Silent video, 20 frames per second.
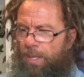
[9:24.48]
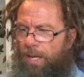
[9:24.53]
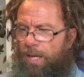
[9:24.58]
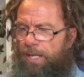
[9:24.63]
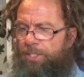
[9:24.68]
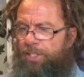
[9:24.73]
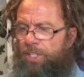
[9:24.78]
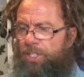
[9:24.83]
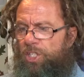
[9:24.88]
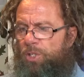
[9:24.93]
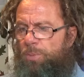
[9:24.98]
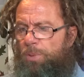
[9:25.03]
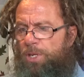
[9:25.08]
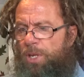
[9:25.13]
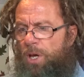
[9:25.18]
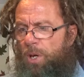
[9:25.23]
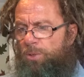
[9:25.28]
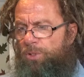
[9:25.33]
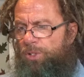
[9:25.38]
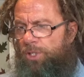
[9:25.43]
It is to be
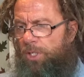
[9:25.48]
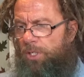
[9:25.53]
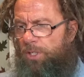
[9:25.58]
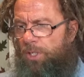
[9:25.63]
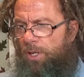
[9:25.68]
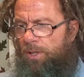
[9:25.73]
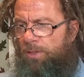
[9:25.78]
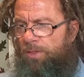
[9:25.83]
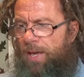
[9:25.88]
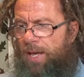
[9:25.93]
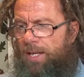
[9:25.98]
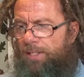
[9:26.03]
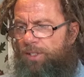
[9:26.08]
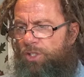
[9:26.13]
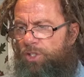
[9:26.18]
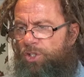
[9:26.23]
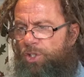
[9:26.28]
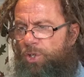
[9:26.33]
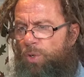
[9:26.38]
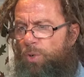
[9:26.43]
noted that
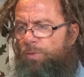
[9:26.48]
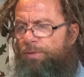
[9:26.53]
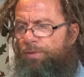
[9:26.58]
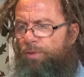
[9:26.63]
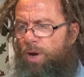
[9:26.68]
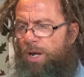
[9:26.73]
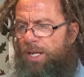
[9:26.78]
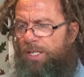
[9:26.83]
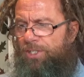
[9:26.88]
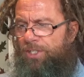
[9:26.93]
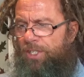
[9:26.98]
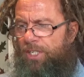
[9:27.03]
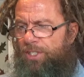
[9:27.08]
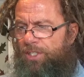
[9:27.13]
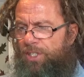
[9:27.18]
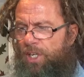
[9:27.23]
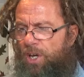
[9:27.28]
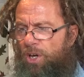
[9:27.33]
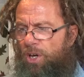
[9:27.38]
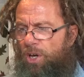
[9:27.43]
two phrases,